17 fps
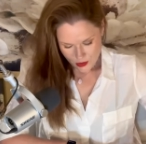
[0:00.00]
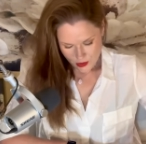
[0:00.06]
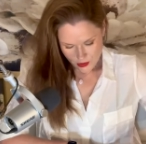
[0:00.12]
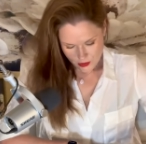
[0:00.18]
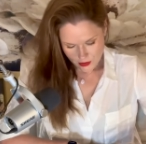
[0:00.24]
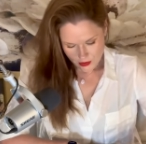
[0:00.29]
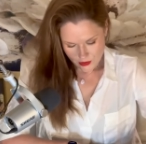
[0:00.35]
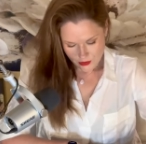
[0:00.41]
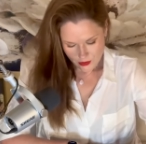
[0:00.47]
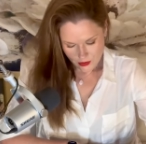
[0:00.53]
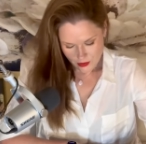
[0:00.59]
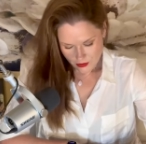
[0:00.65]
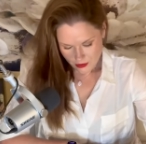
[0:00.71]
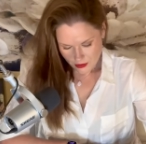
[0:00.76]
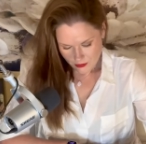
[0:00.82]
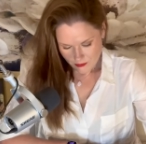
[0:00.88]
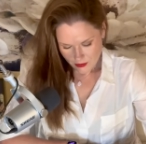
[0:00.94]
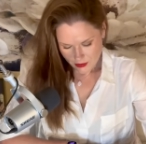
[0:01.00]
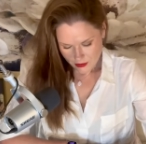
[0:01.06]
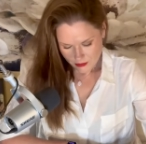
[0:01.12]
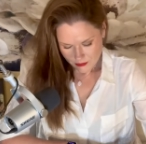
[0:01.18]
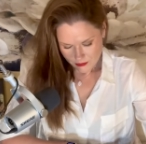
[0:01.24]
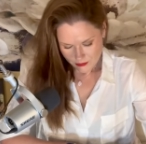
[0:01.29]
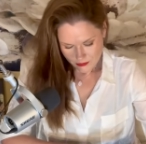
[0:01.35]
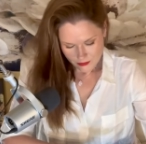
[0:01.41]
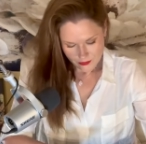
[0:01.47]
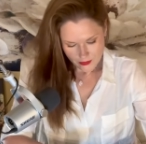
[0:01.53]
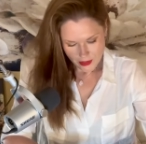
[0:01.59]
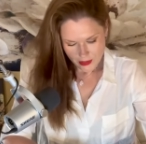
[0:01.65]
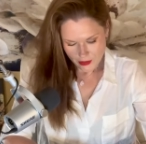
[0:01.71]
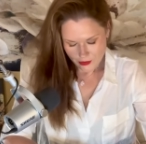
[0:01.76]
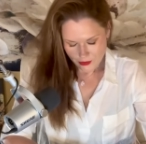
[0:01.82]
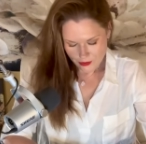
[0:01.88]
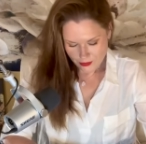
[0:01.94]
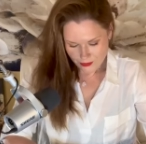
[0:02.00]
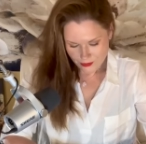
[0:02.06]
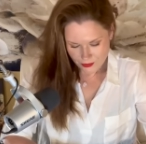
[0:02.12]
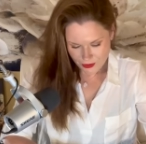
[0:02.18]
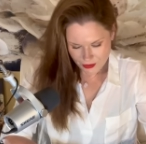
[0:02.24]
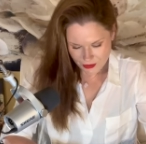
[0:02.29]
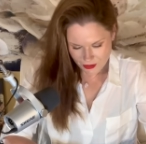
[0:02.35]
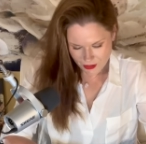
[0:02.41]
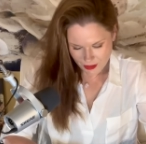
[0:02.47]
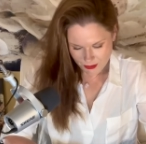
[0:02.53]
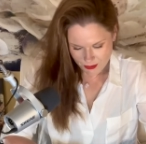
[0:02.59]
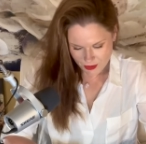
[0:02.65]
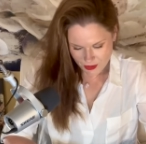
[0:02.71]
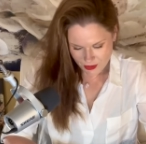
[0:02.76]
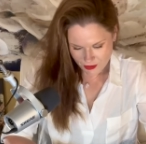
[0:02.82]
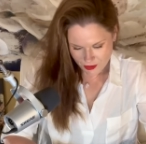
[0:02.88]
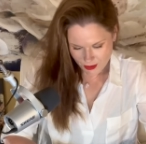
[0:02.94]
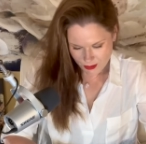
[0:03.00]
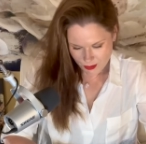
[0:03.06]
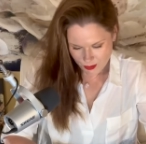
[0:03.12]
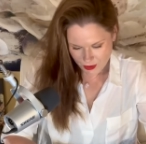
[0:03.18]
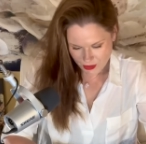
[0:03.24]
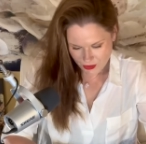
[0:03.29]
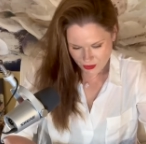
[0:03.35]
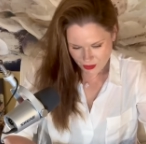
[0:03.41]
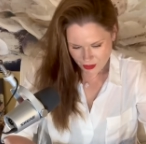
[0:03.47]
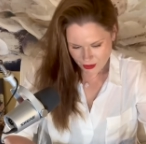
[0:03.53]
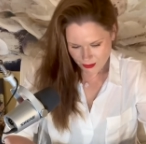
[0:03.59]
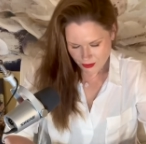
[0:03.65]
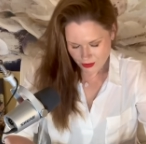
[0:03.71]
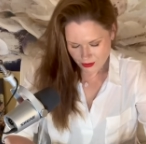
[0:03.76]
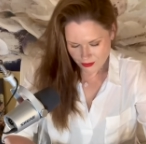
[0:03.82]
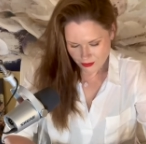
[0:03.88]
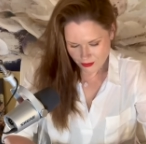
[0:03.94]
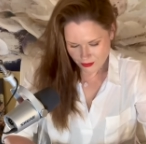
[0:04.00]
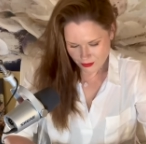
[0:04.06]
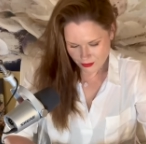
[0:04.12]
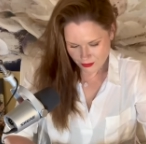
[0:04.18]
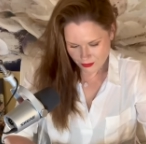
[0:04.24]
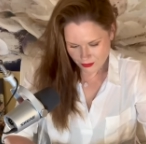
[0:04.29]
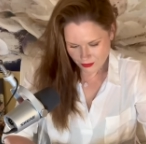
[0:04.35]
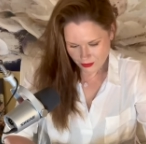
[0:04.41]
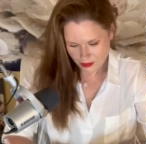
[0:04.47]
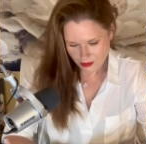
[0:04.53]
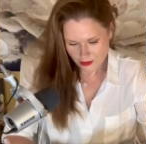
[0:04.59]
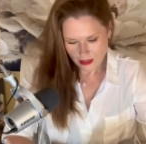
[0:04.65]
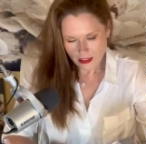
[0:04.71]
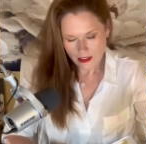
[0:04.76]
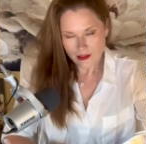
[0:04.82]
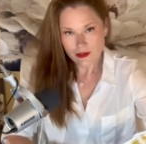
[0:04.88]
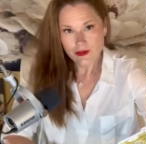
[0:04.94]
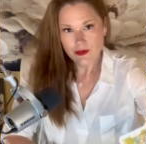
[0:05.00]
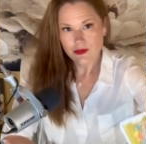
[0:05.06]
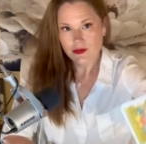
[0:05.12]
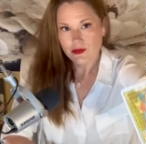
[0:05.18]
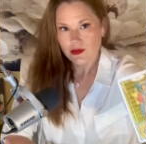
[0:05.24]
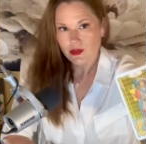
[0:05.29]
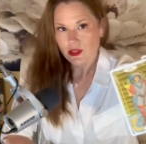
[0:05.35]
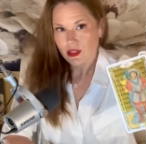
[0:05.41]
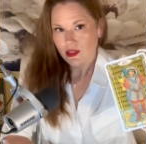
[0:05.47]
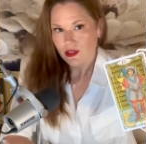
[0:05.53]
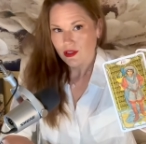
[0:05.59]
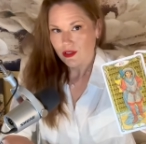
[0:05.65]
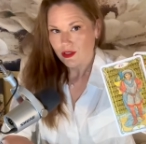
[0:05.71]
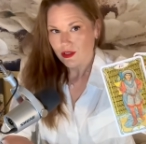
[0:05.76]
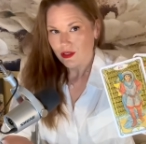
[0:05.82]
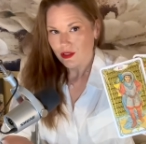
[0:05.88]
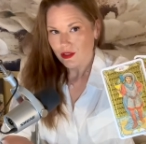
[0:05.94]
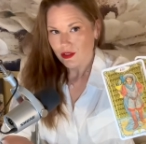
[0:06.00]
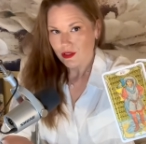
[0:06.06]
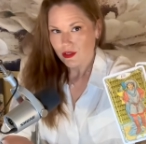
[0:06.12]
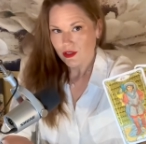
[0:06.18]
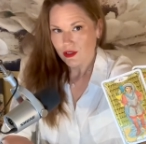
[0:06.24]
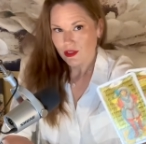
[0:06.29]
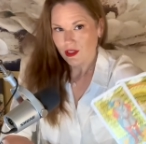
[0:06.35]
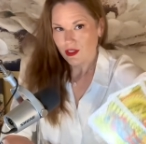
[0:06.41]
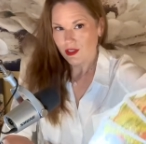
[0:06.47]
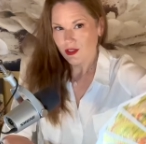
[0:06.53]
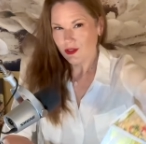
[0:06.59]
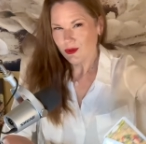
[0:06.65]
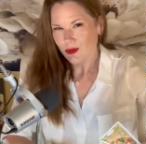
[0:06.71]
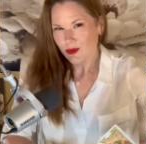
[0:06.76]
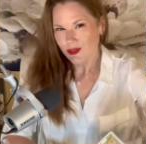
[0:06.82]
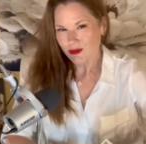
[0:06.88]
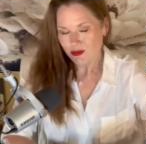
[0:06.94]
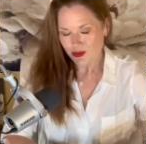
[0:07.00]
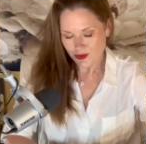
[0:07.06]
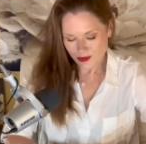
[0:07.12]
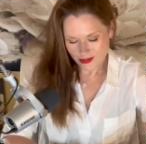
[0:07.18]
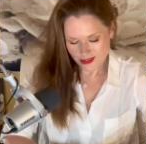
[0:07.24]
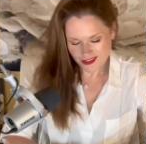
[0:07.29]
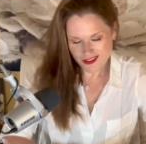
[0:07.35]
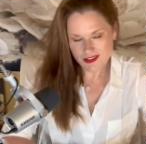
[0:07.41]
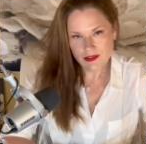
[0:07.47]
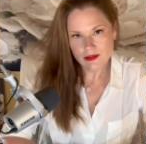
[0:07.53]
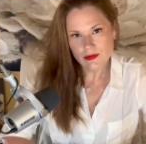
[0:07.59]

These are all lovely right here. Six of Cups, Ten of Cups, Page of Cups. Little guy. Can I open up towards this?